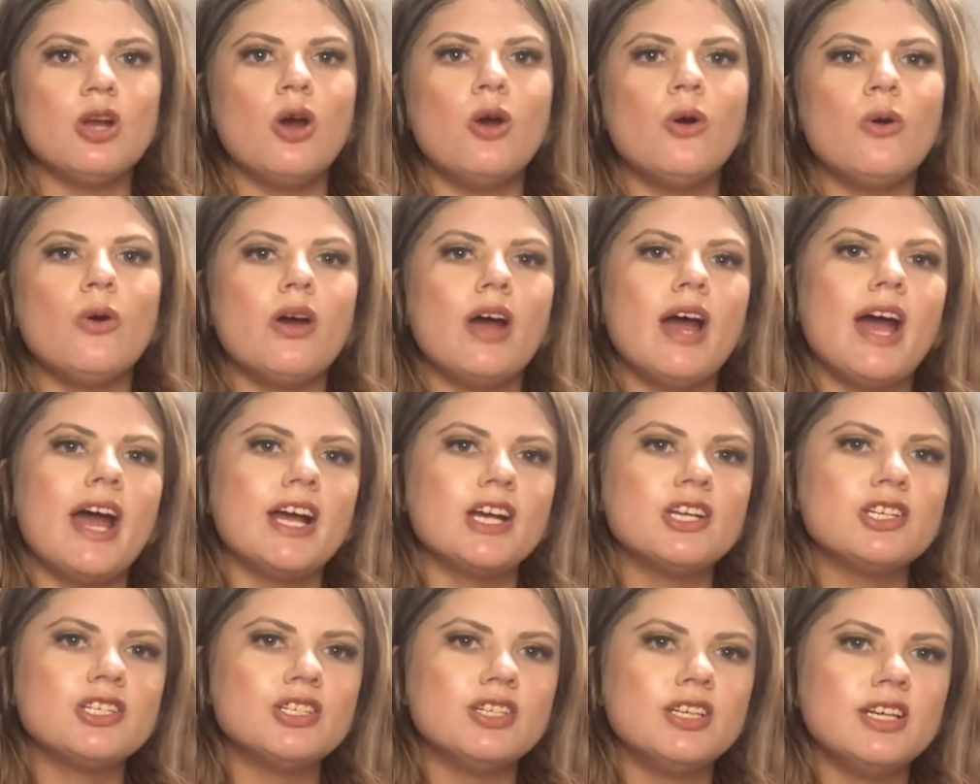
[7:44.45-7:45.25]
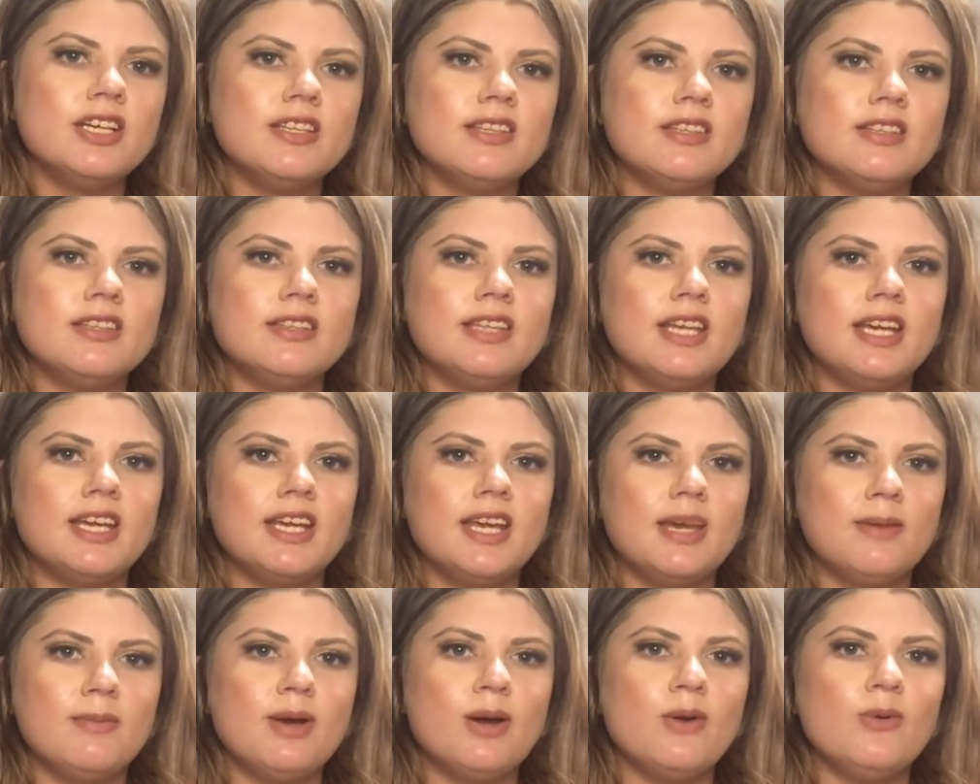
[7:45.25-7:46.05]
Oh, actually, they
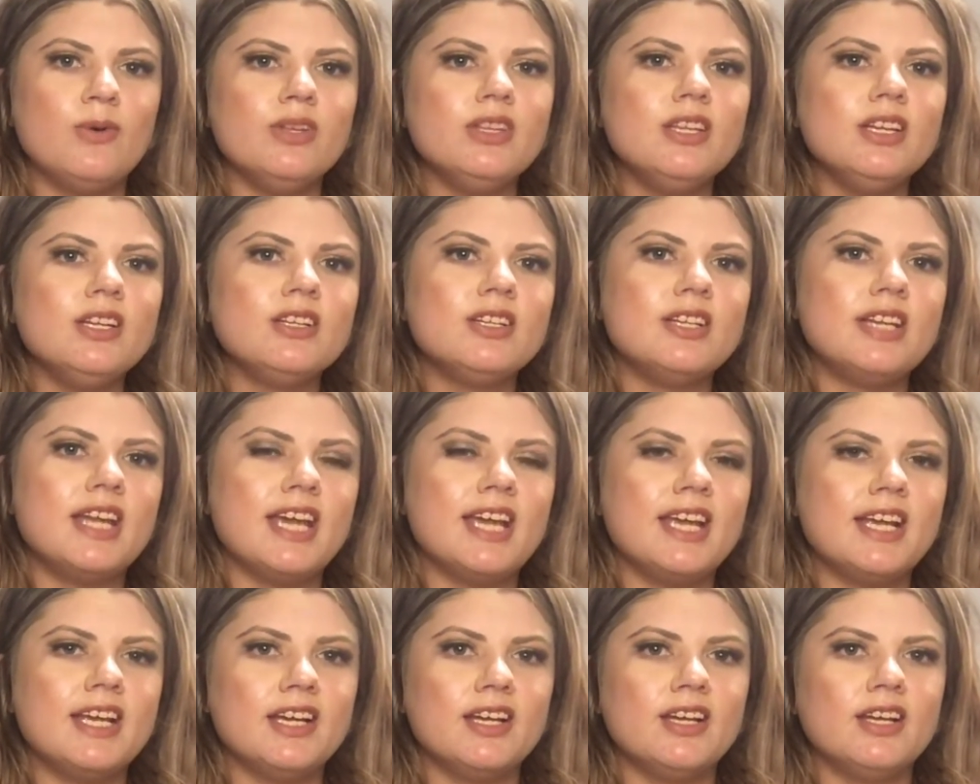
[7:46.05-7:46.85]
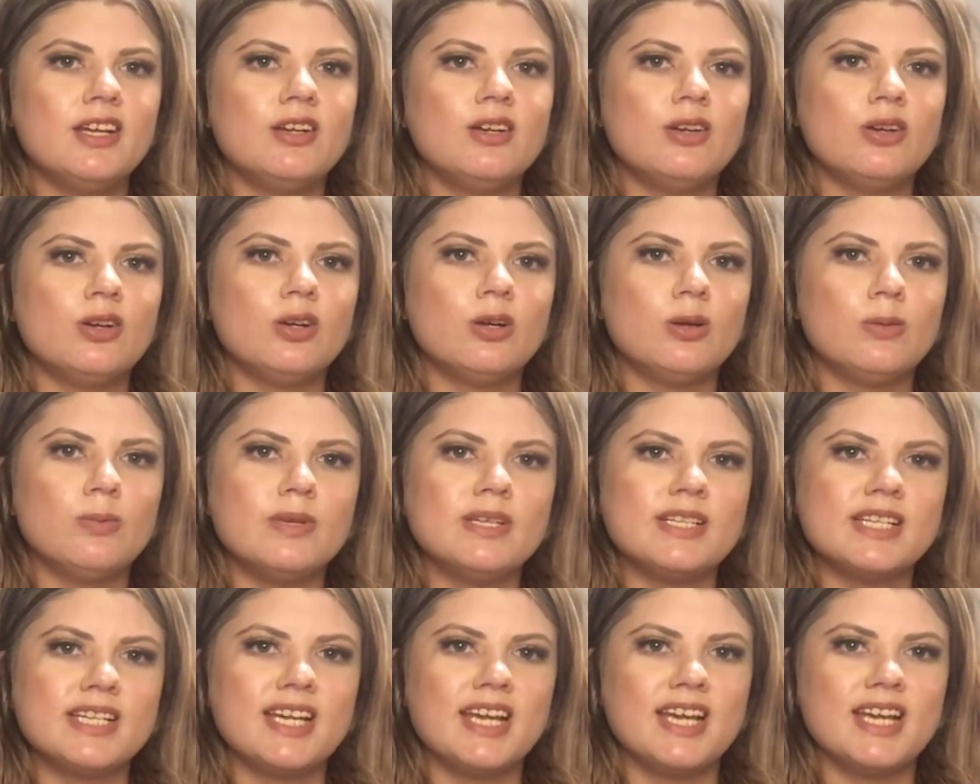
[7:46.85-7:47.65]
came out with a Naked
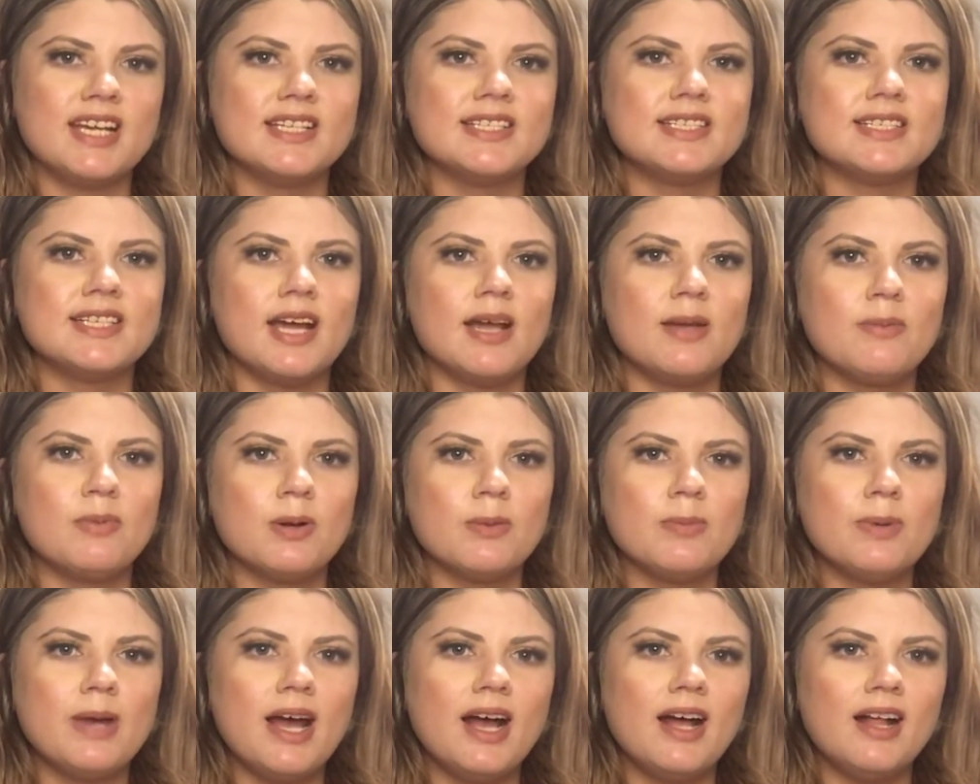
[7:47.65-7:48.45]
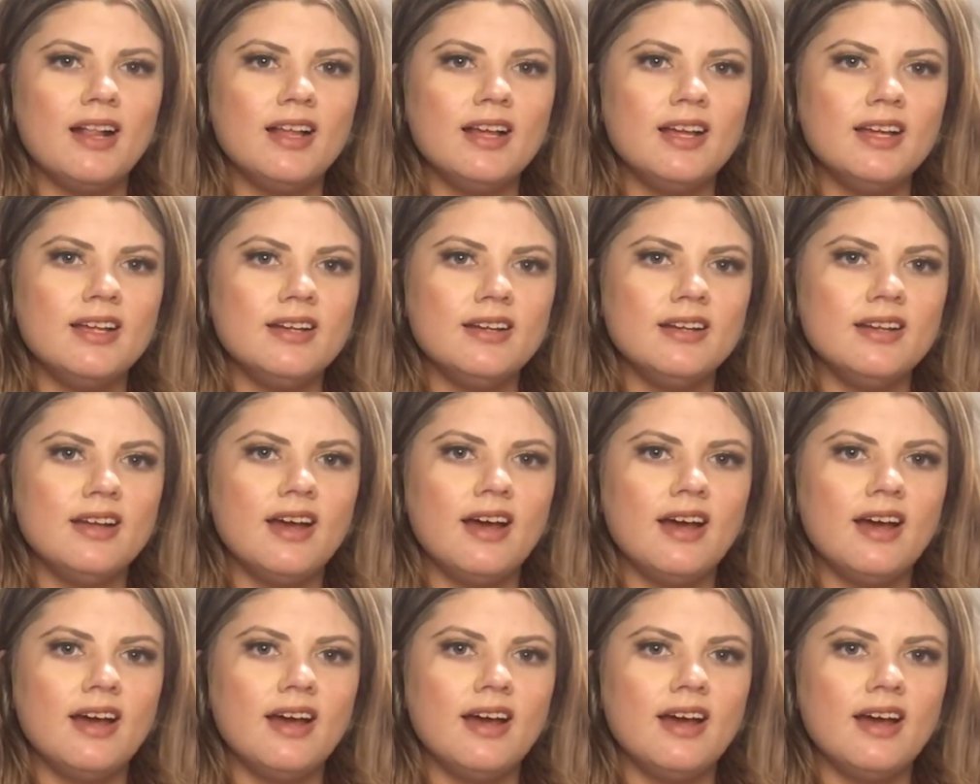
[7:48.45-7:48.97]
Urban Decay Cyber palette.